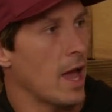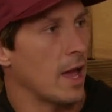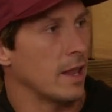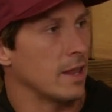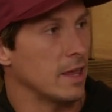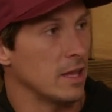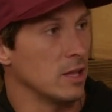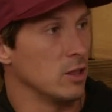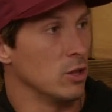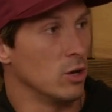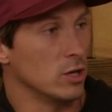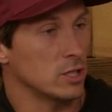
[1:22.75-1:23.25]
And
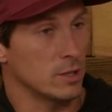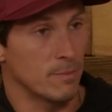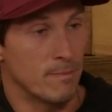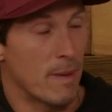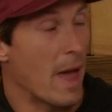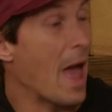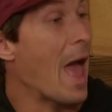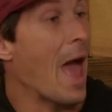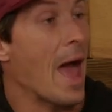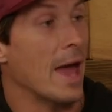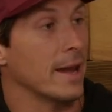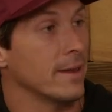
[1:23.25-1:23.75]
he looked
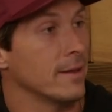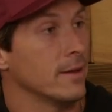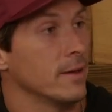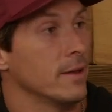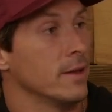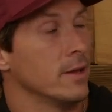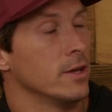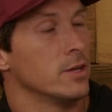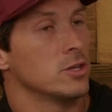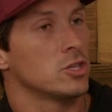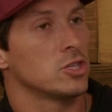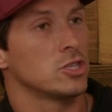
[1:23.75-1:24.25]
bad.
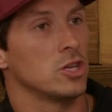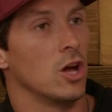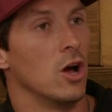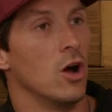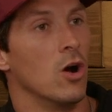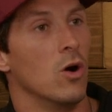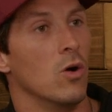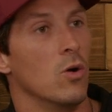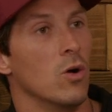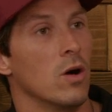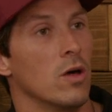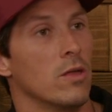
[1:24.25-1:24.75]

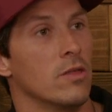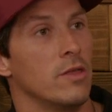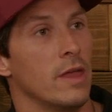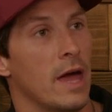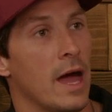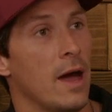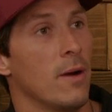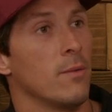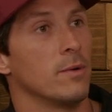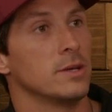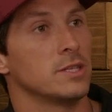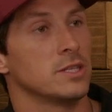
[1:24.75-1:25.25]
So
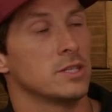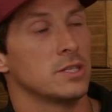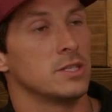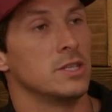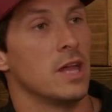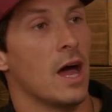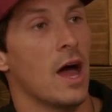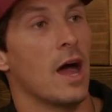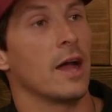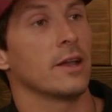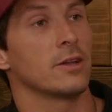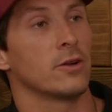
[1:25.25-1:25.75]
that was
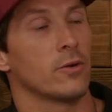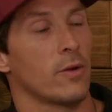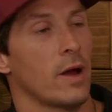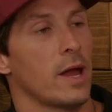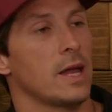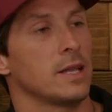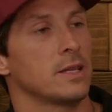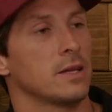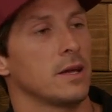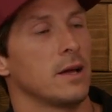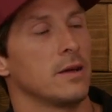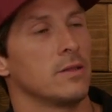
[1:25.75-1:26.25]
not
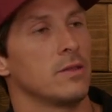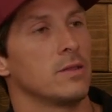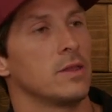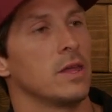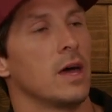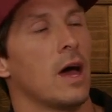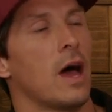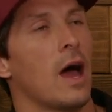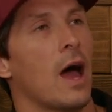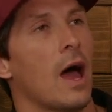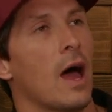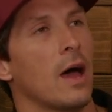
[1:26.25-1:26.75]
great.
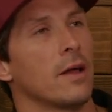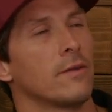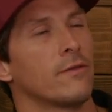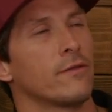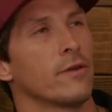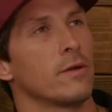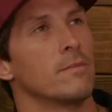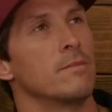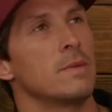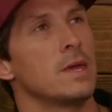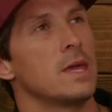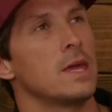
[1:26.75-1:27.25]

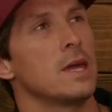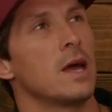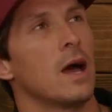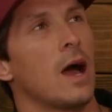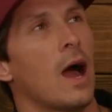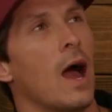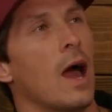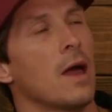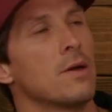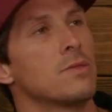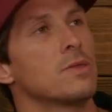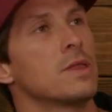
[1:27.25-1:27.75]
For me,
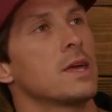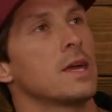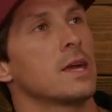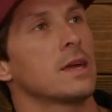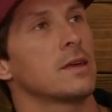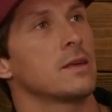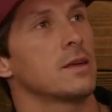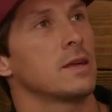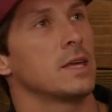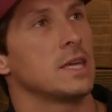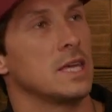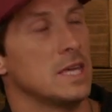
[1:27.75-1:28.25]
I
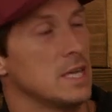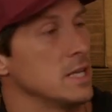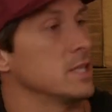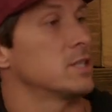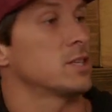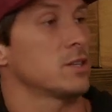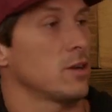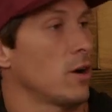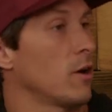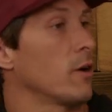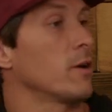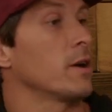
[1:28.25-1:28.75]
think he
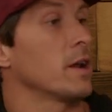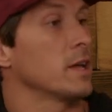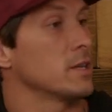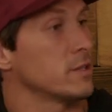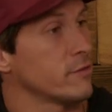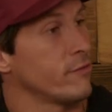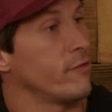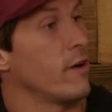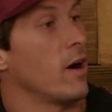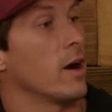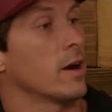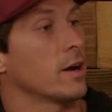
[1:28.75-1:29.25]
is hurt as
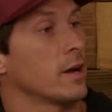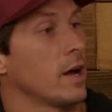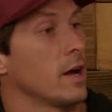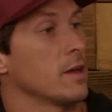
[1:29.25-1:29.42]
fuck.